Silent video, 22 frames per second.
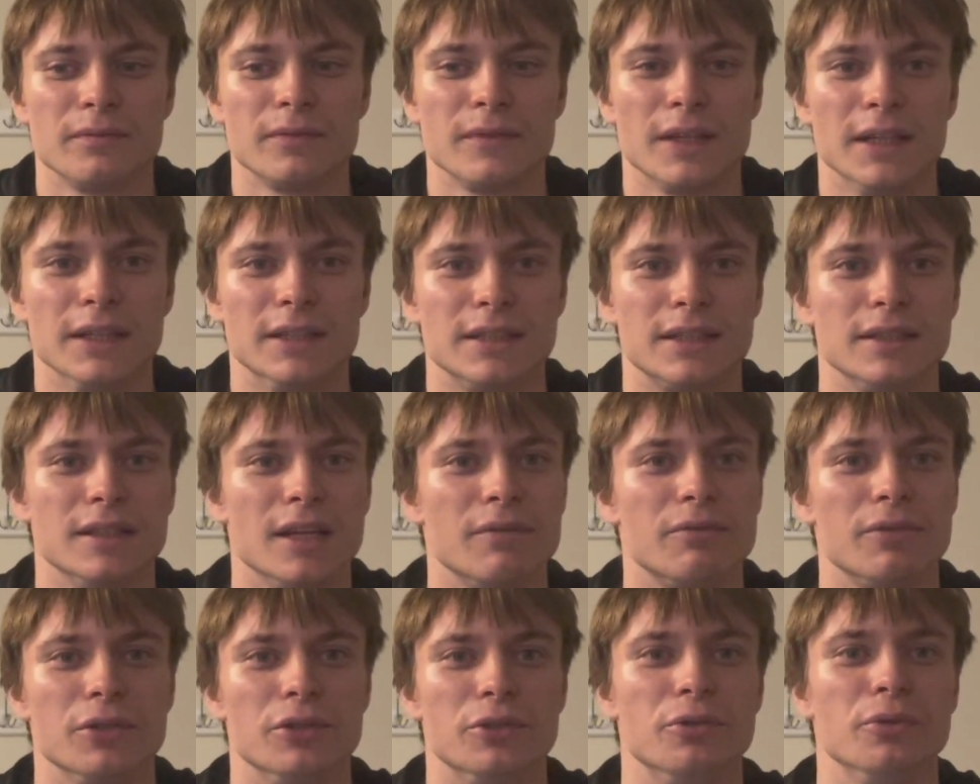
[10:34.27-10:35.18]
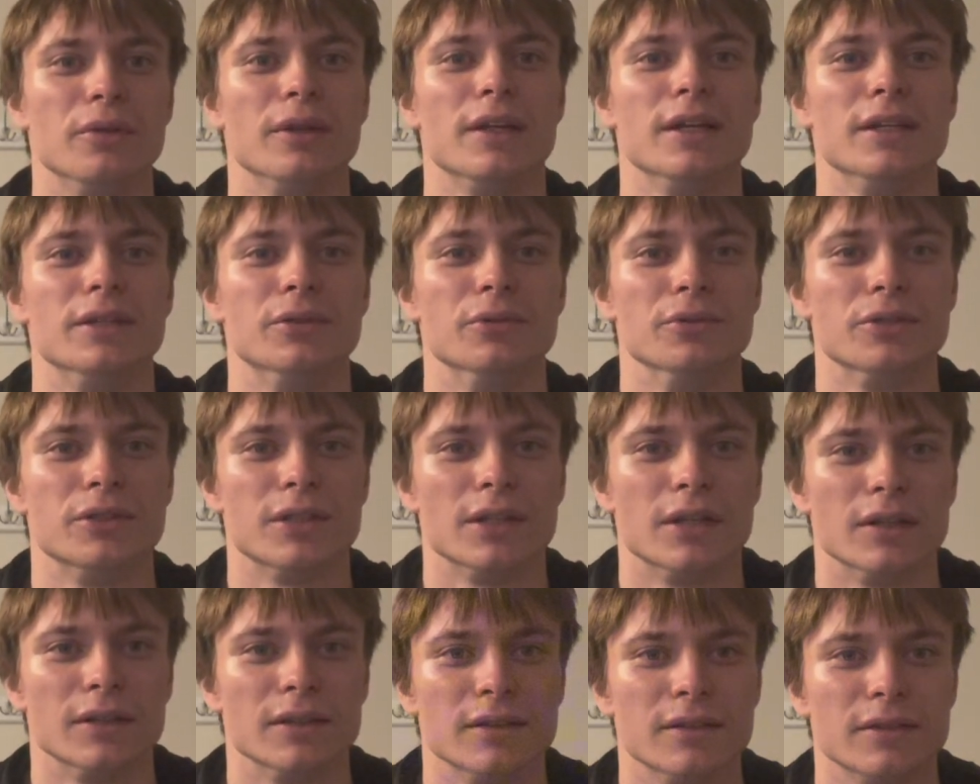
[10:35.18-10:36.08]
It's never too late to
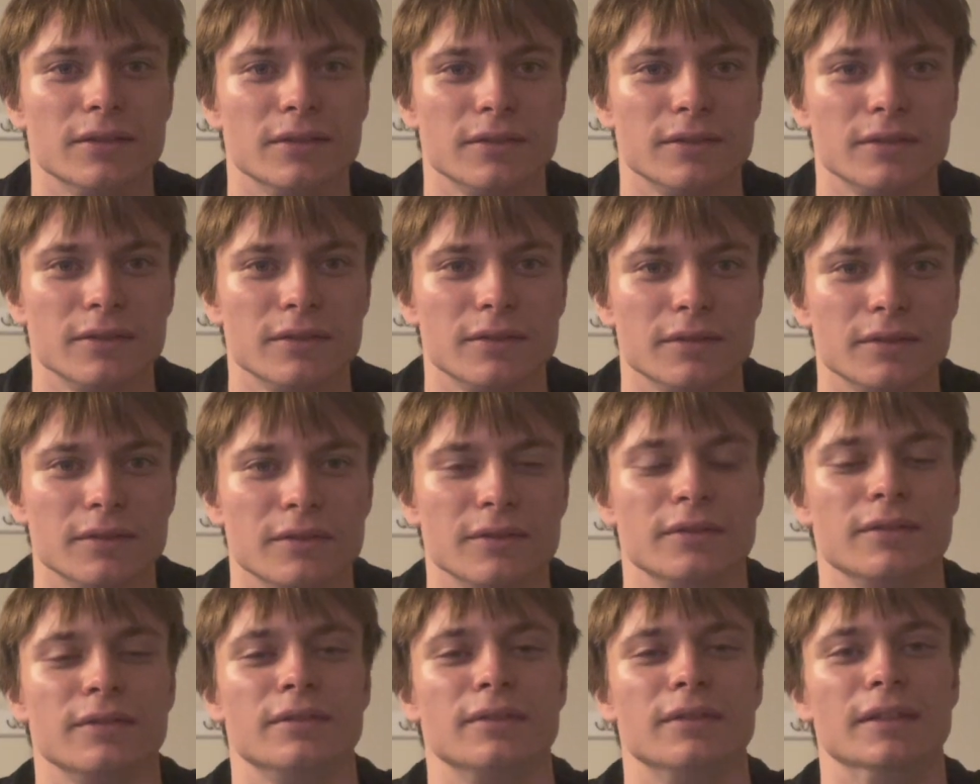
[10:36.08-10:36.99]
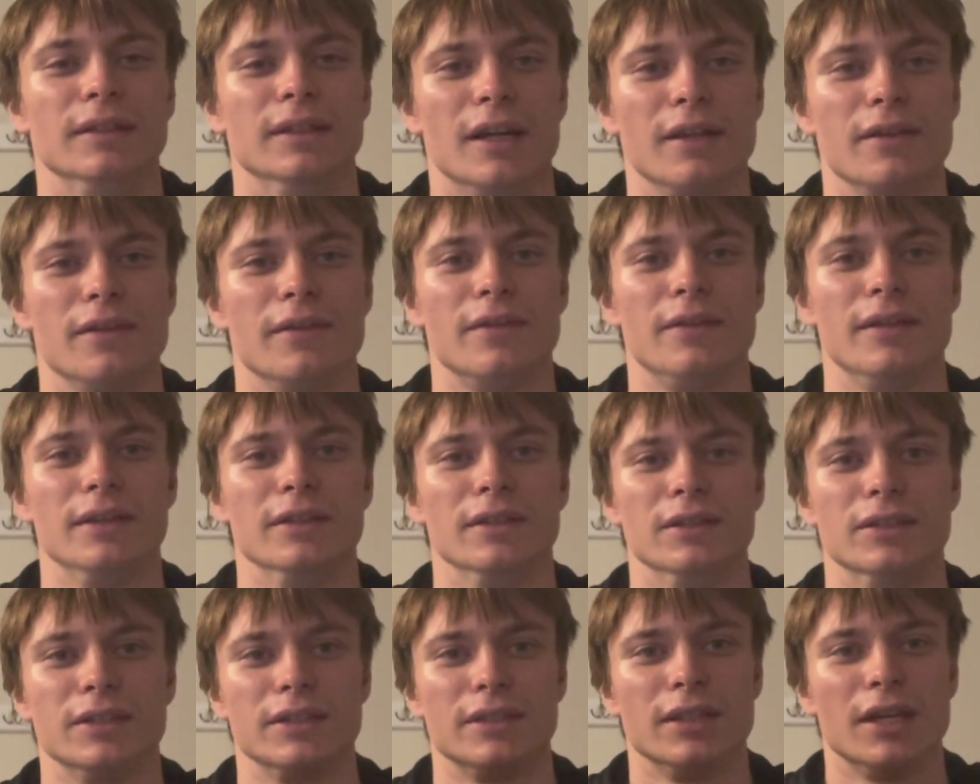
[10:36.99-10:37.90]
start. Another thing,
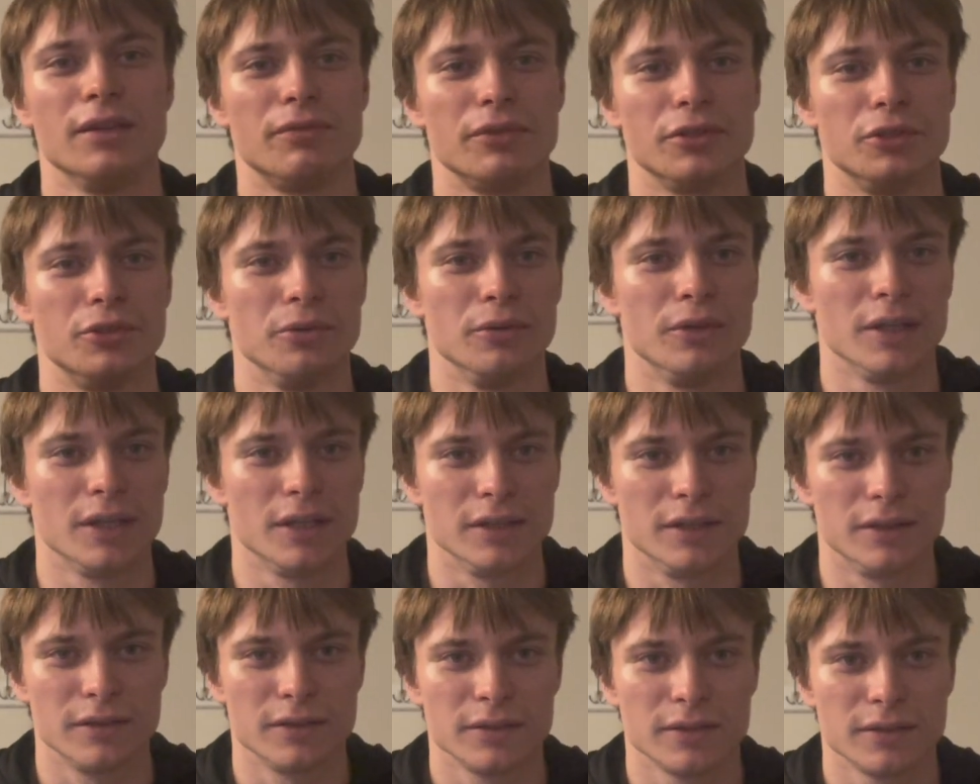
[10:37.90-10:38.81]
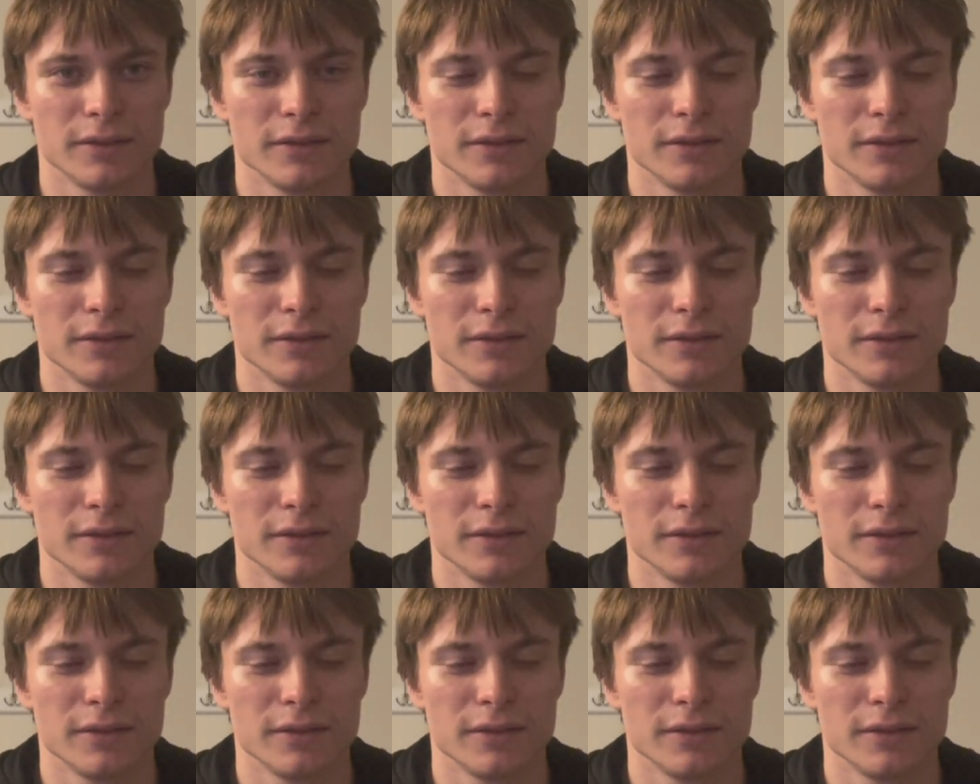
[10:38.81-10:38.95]
it's never too late.